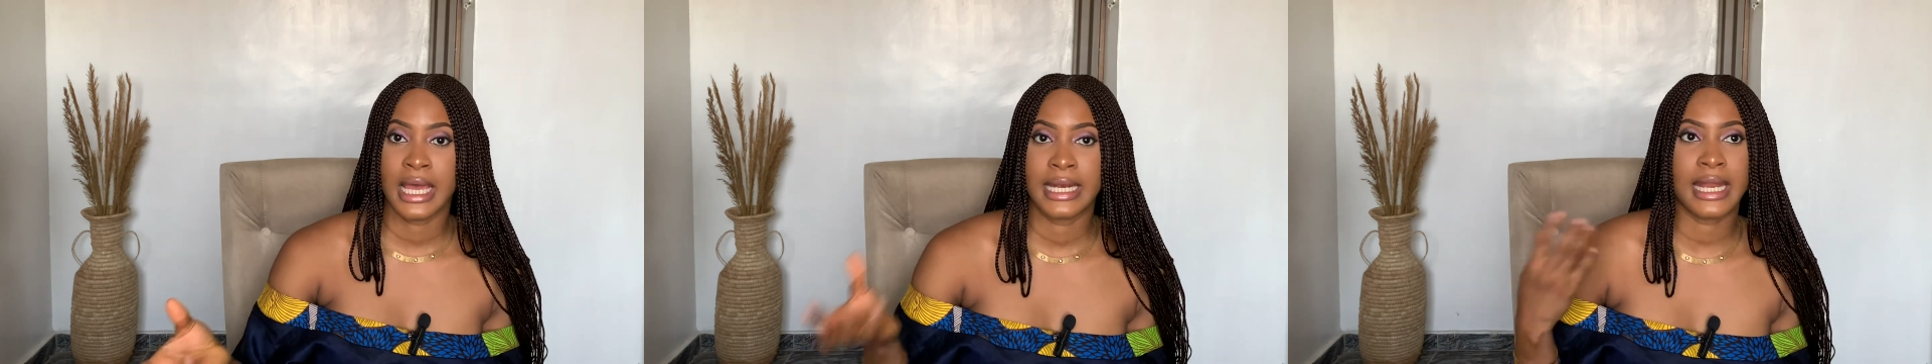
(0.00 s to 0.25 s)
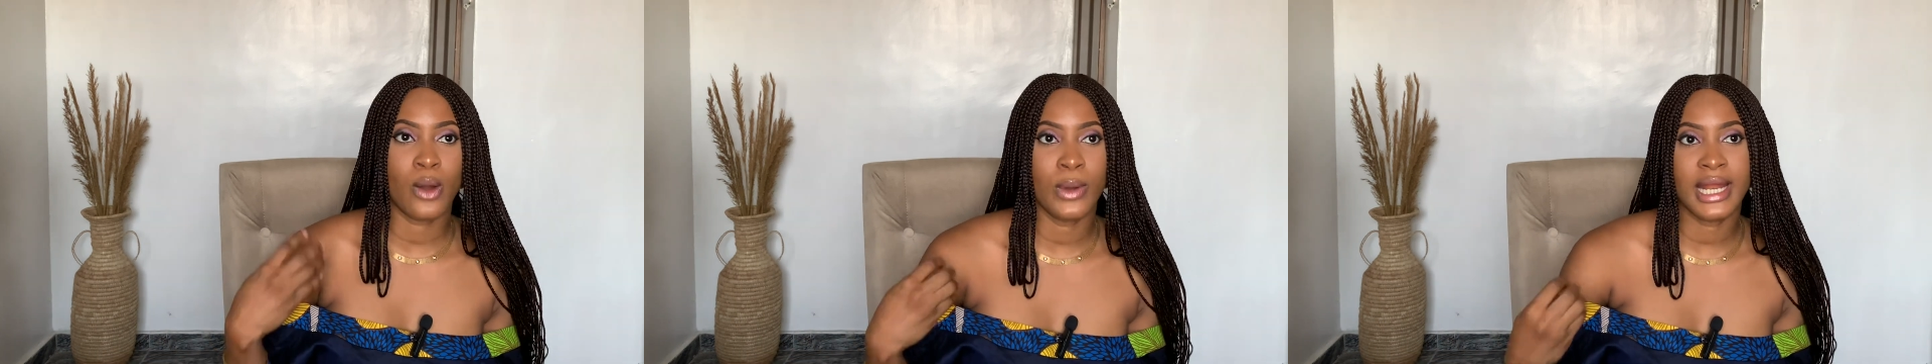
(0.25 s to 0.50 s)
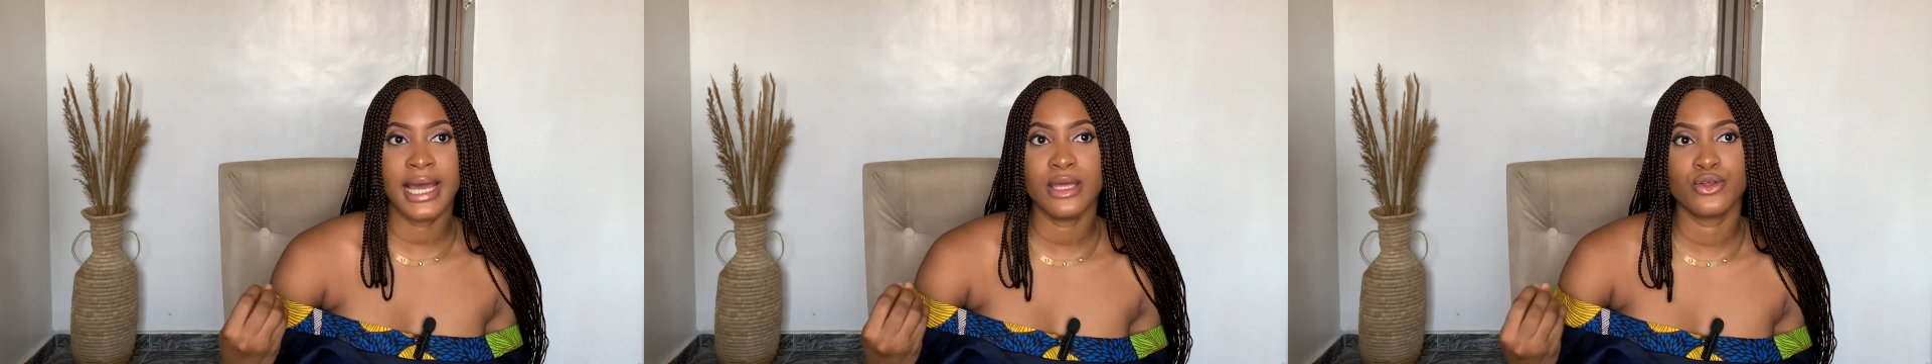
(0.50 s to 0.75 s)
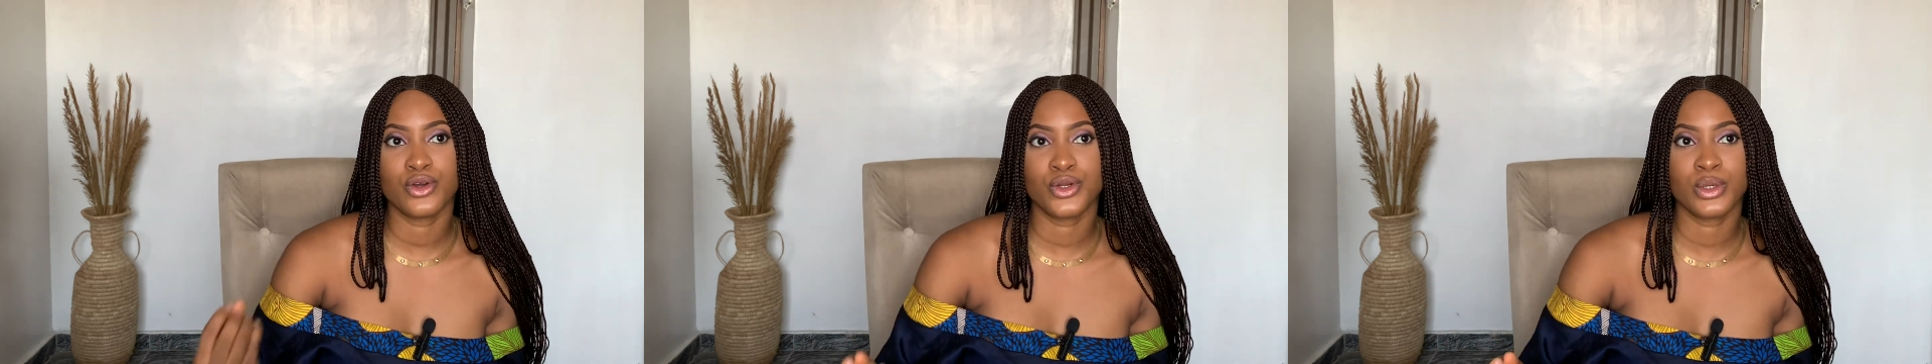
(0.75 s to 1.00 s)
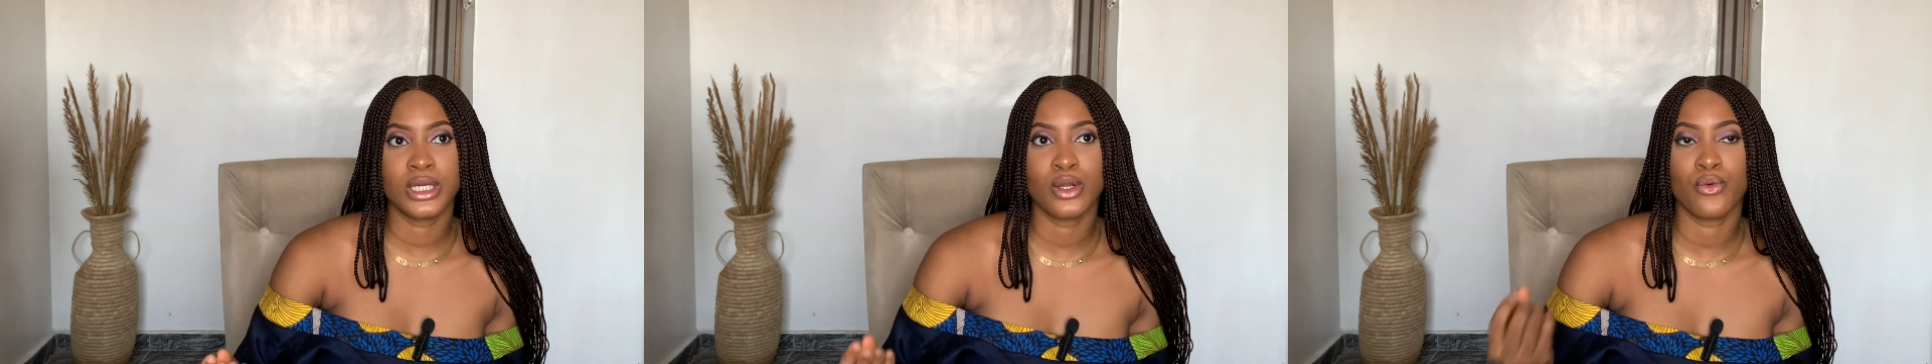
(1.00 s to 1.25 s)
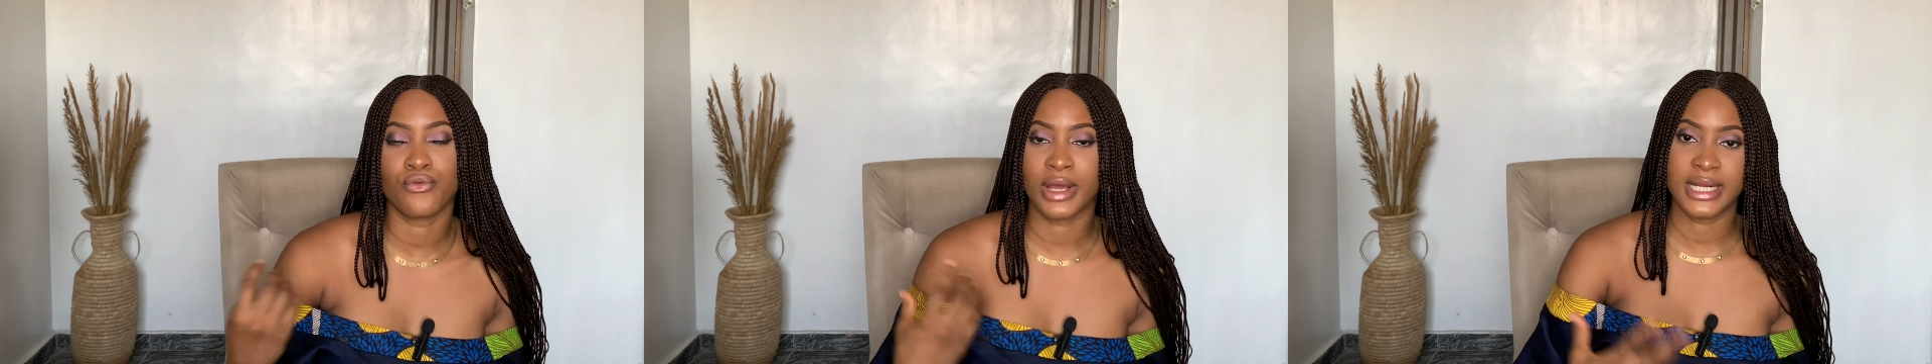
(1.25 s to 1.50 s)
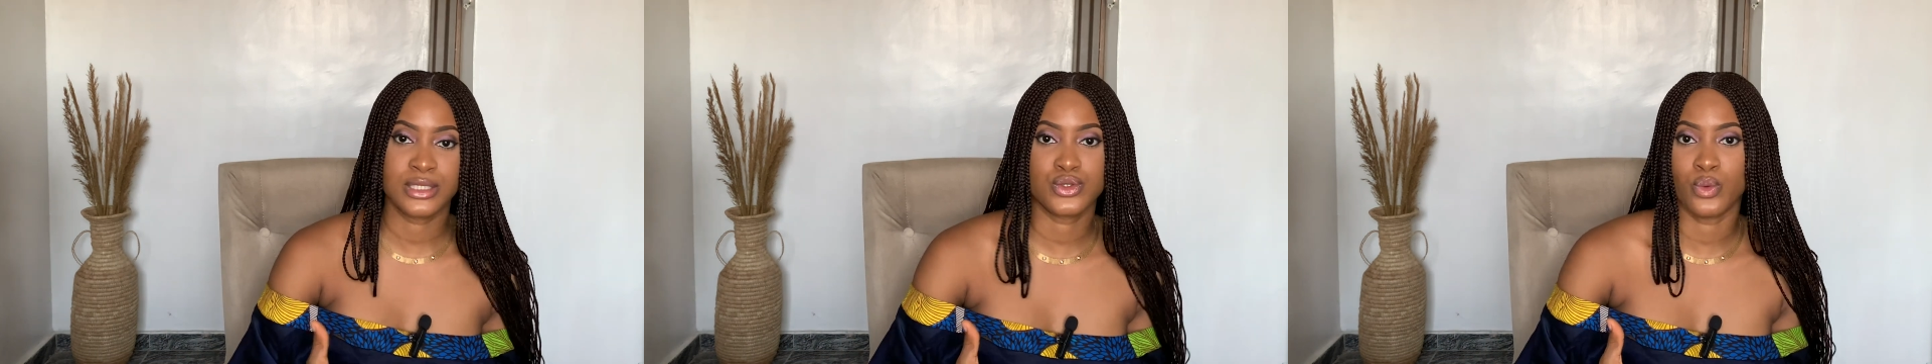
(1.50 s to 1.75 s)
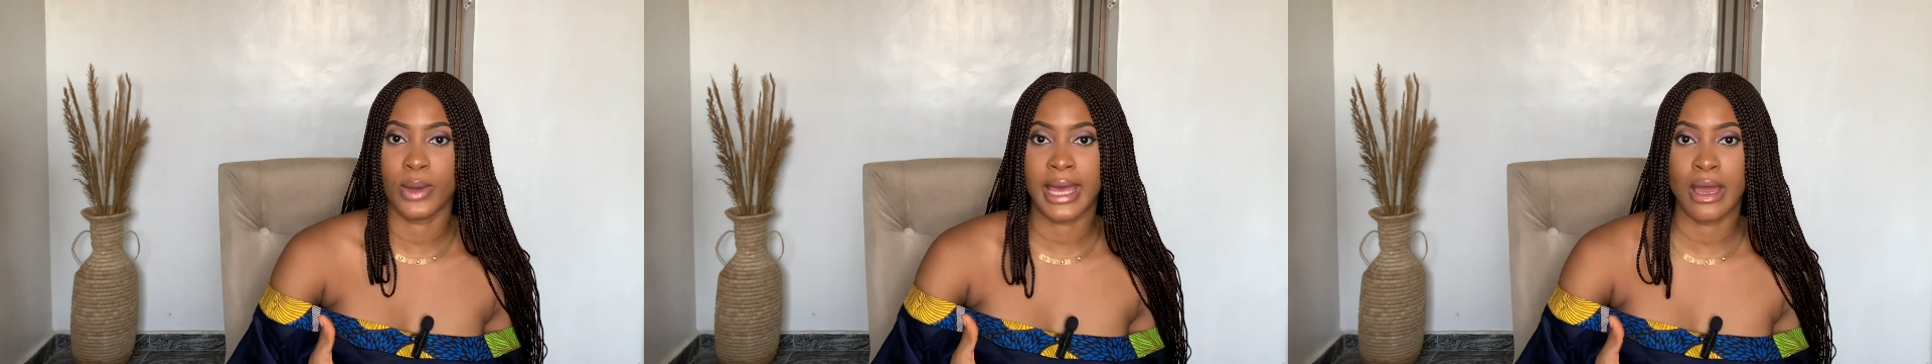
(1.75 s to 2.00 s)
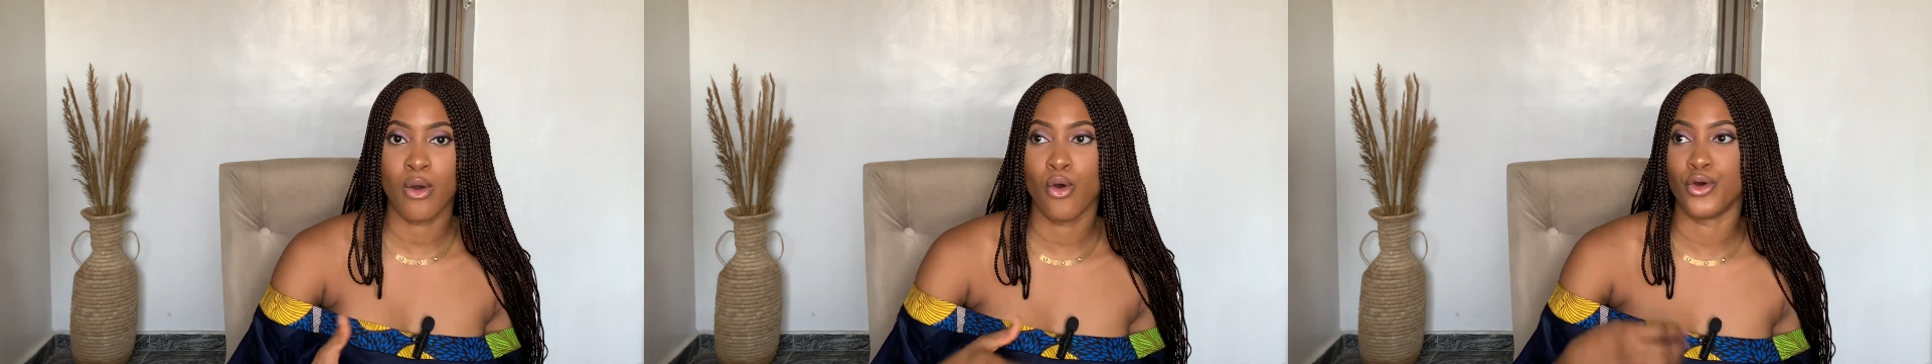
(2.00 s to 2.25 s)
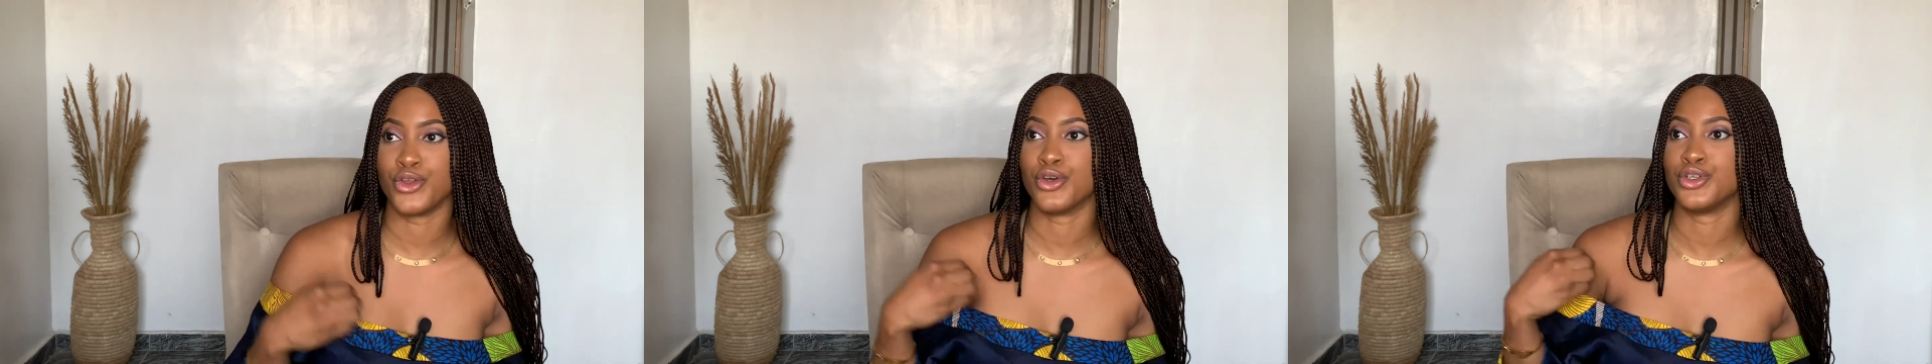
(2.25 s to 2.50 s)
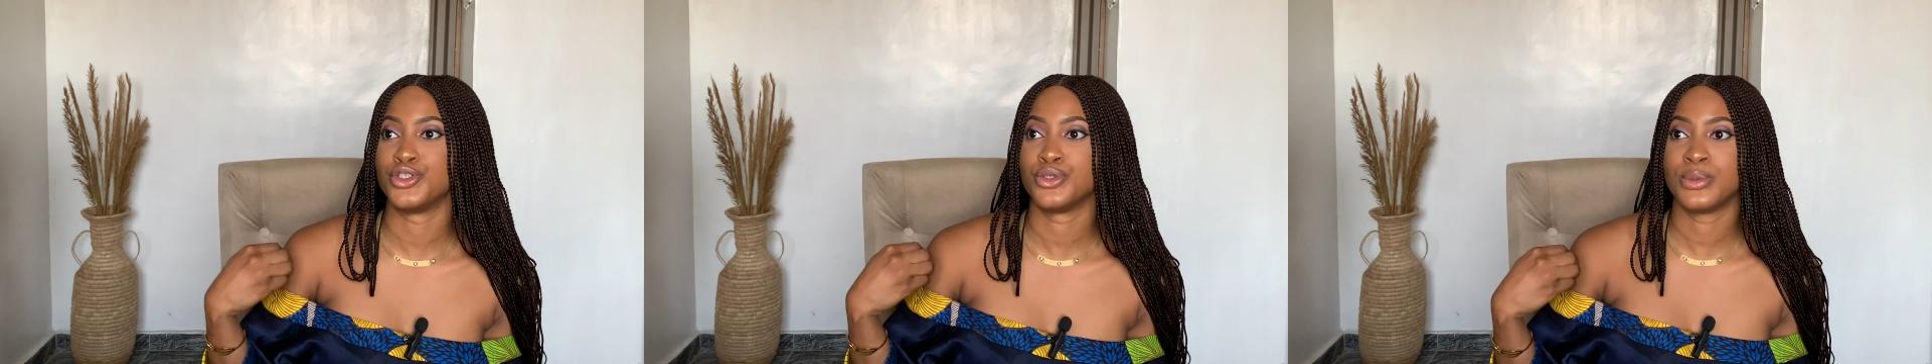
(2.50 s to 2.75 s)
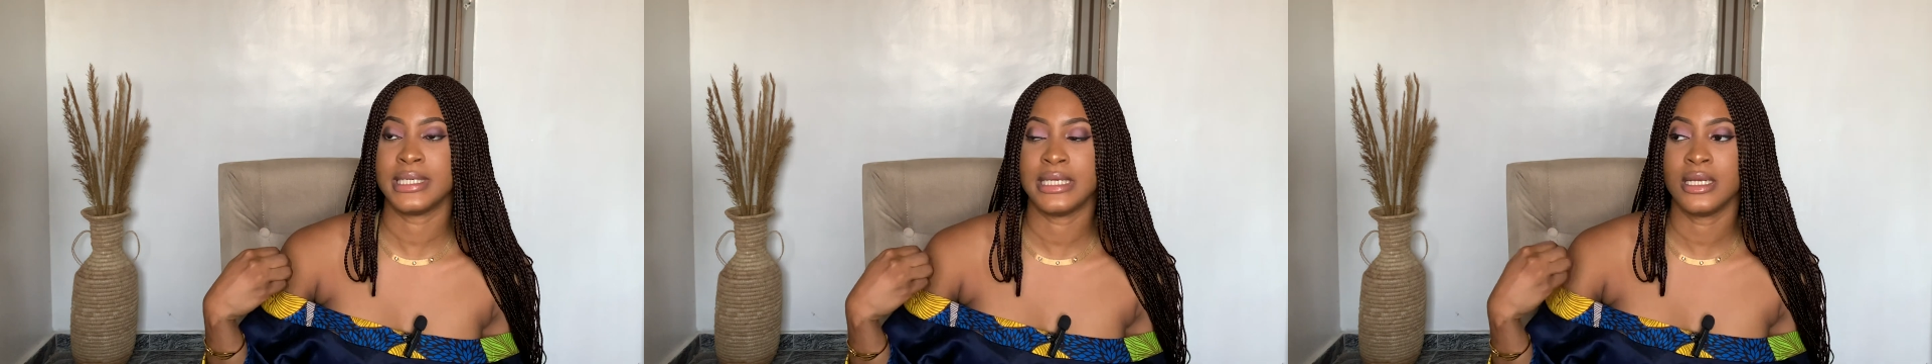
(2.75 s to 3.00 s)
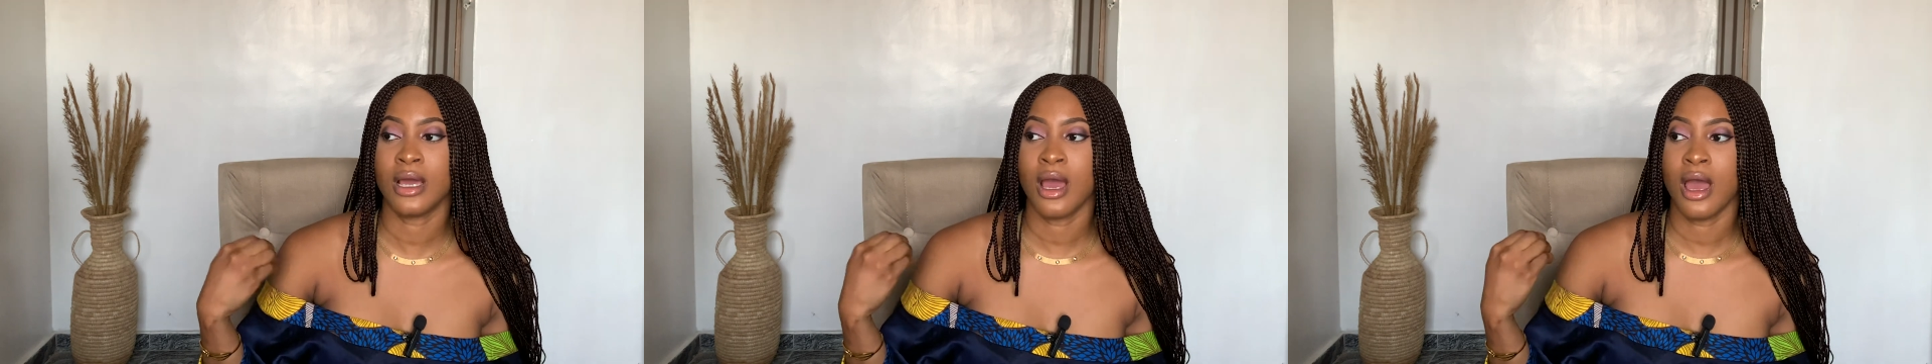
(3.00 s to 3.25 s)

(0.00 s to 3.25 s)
Now, whether you're doing ready to wear or you're doing